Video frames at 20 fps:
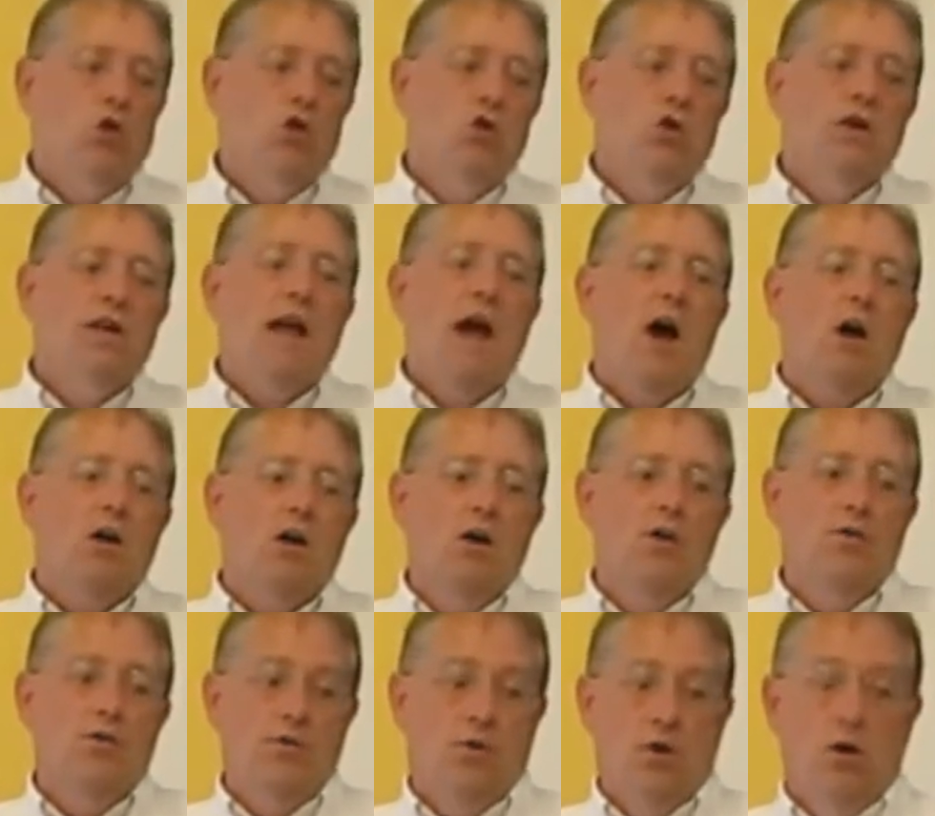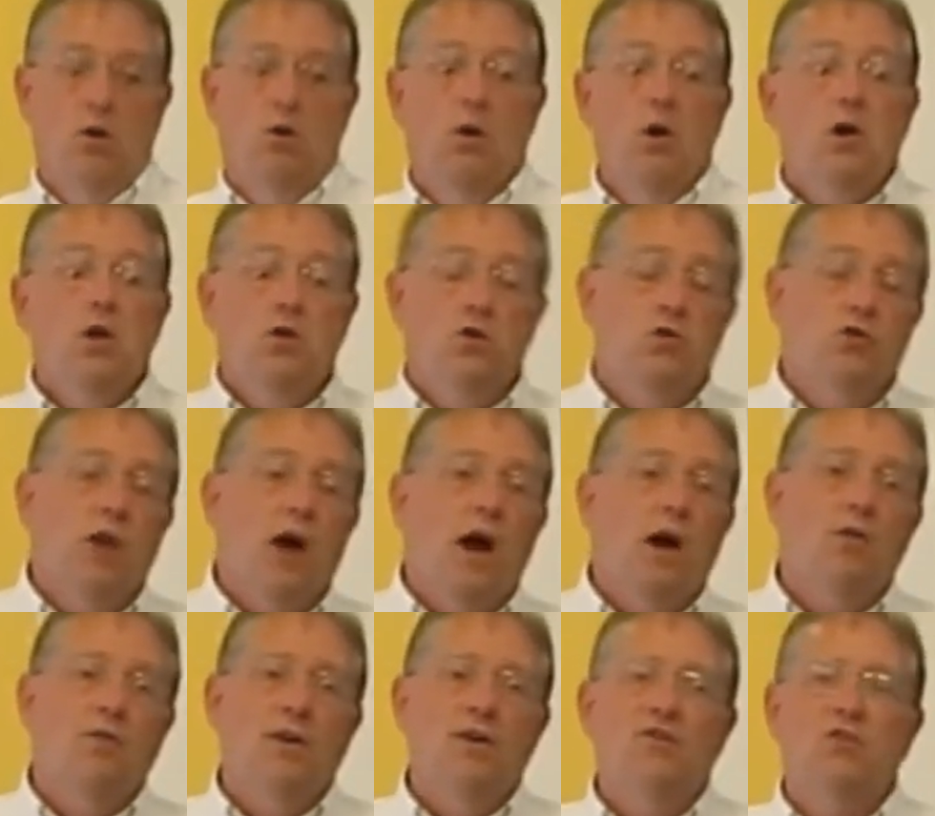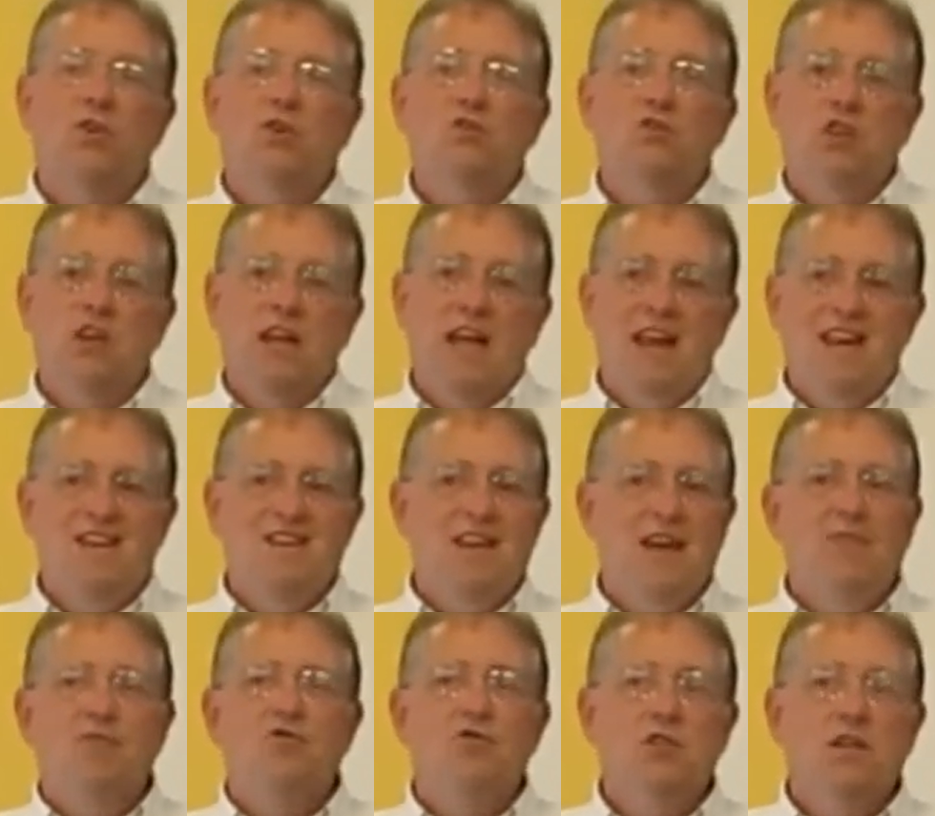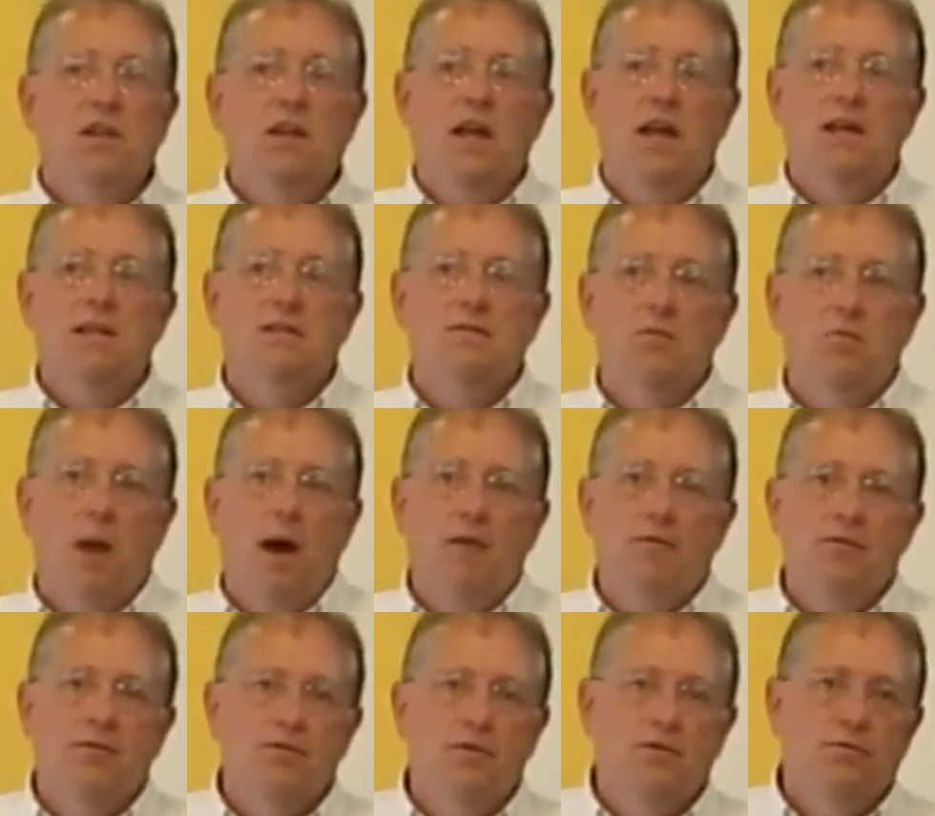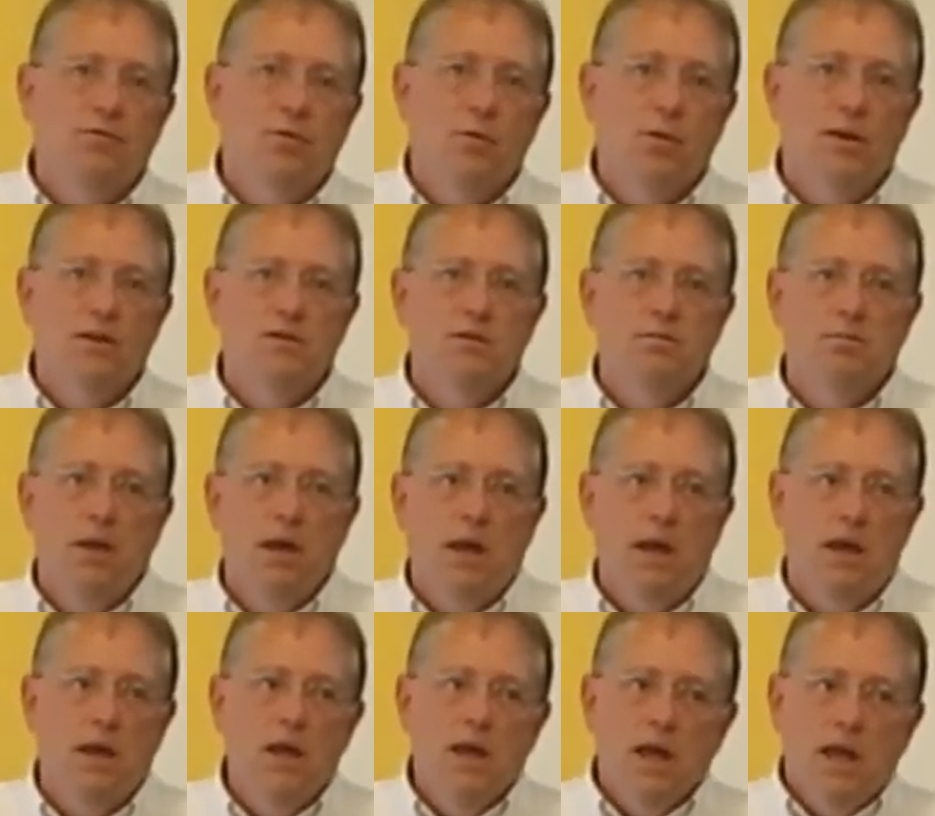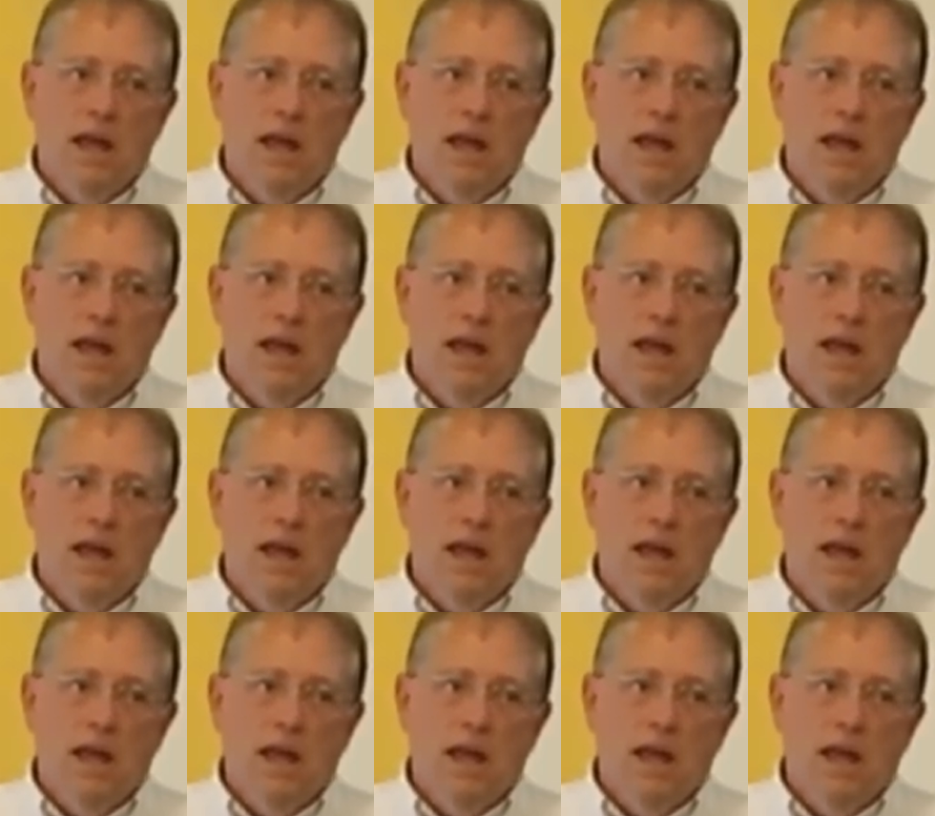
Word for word: You can now go through your entire residency and never see a case of Haemophilus influenzae B.